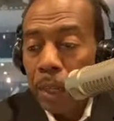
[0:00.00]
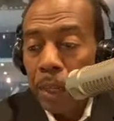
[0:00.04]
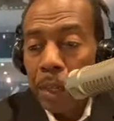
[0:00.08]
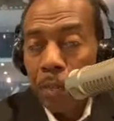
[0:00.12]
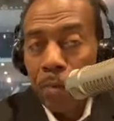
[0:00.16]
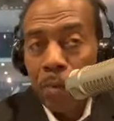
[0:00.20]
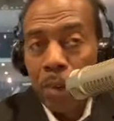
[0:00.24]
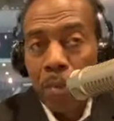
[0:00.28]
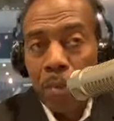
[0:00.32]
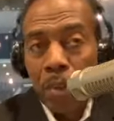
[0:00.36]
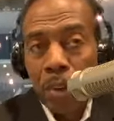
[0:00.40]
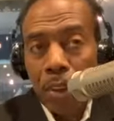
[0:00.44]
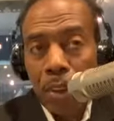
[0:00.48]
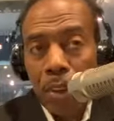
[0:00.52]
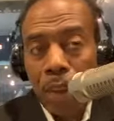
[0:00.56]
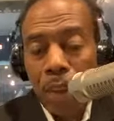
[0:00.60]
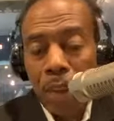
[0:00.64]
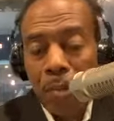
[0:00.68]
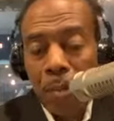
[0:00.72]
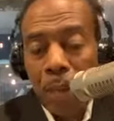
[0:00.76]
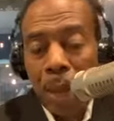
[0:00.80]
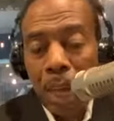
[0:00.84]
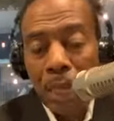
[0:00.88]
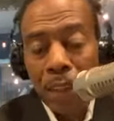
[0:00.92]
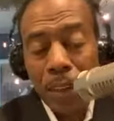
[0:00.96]
If you ever study
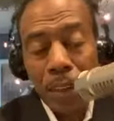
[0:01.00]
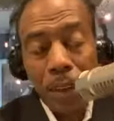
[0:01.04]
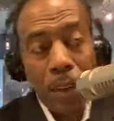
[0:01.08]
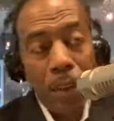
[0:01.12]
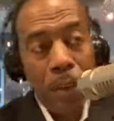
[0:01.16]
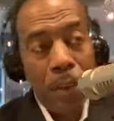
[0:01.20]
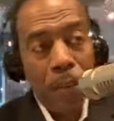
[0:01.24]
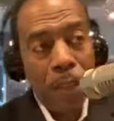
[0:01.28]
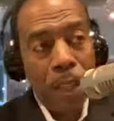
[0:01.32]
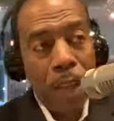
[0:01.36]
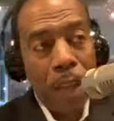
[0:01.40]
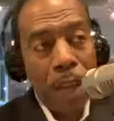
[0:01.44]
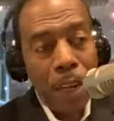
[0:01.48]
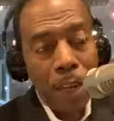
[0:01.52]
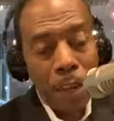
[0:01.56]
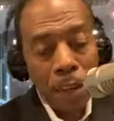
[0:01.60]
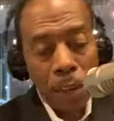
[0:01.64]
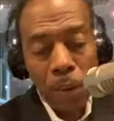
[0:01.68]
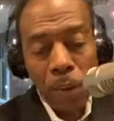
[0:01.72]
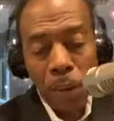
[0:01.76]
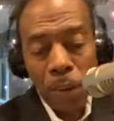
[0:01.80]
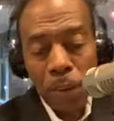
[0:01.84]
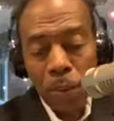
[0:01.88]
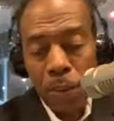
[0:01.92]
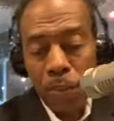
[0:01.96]
Maslow's
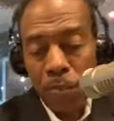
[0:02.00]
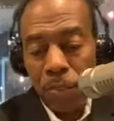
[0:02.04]
hierarchy